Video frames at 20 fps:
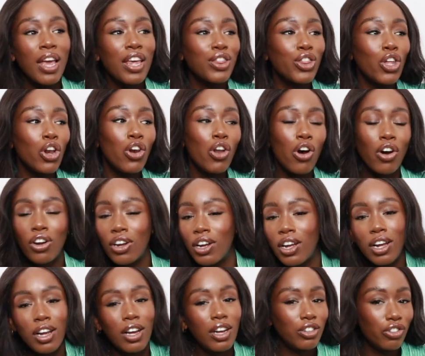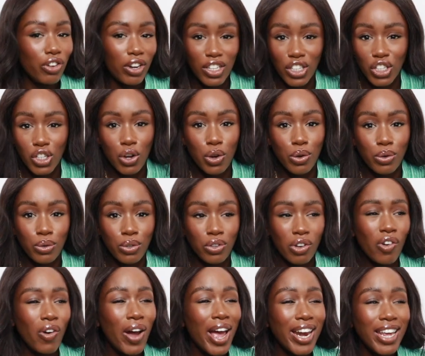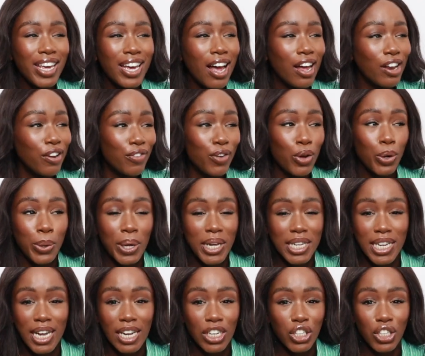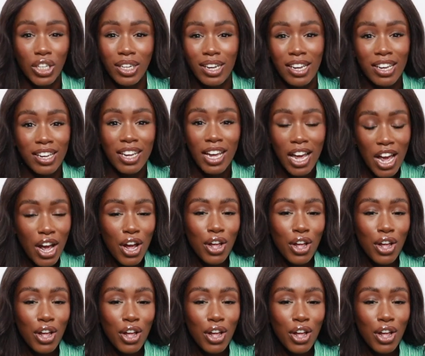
the longer a trench coat, or any kind of coat is actually,